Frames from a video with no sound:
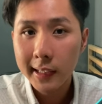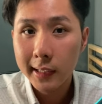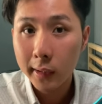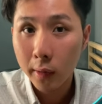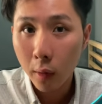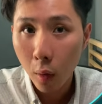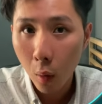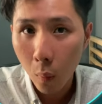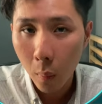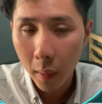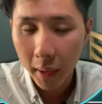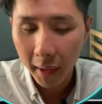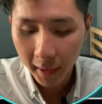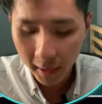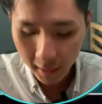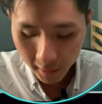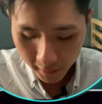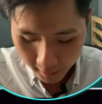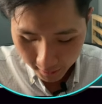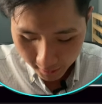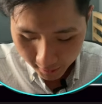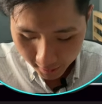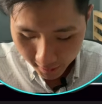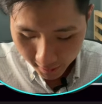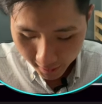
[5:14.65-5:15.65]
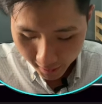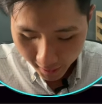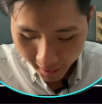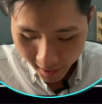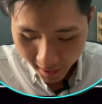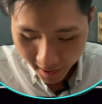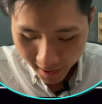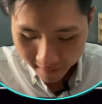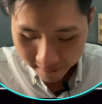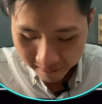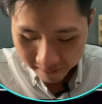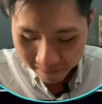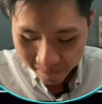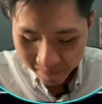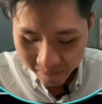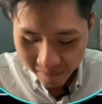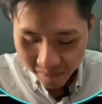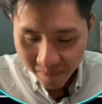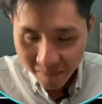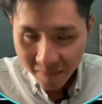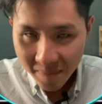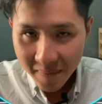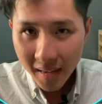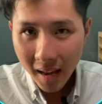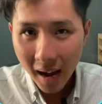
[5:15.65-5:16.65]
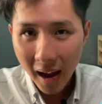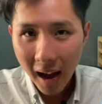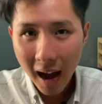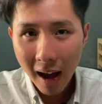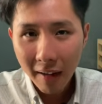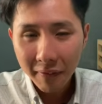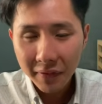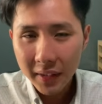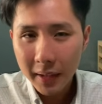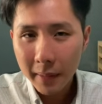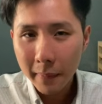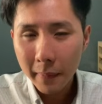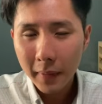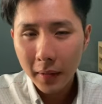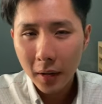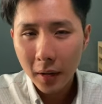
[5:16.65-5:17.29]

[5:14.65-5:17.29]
going. And after